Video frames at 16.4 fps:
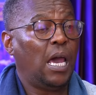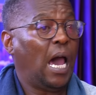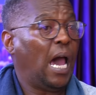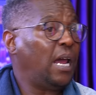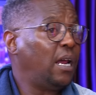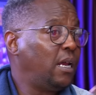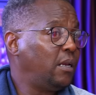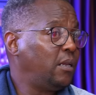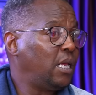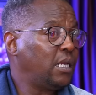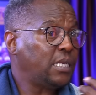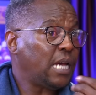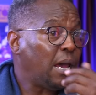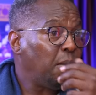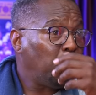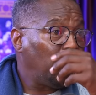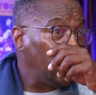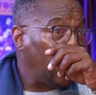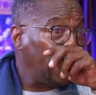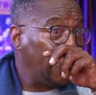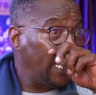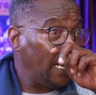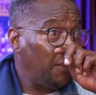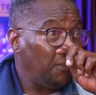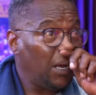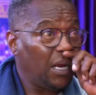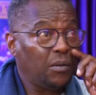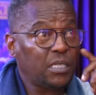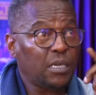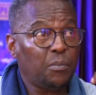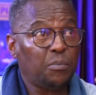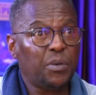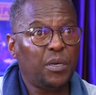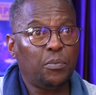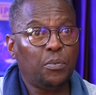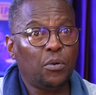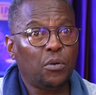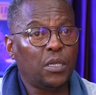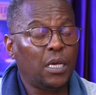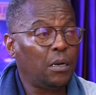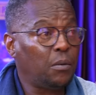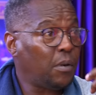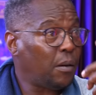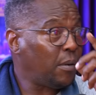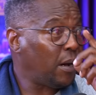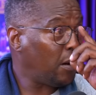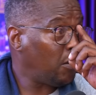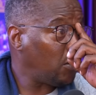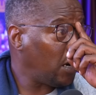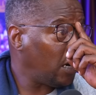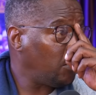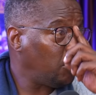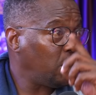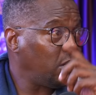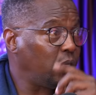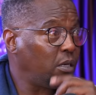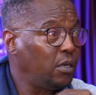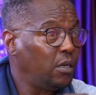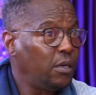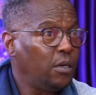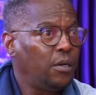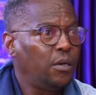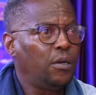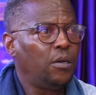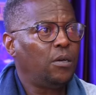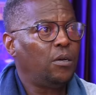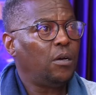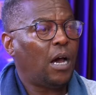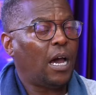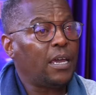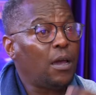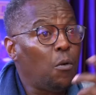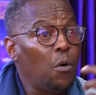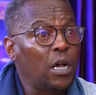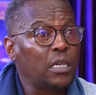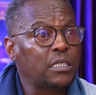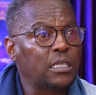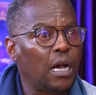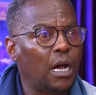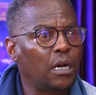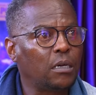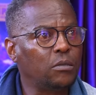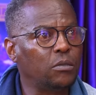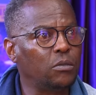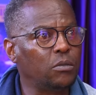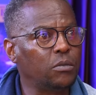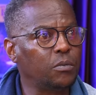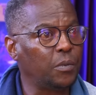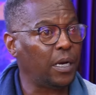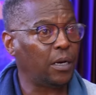That time when I met some people, then Baba Nkonalibudi ayahuasca, you know, I'm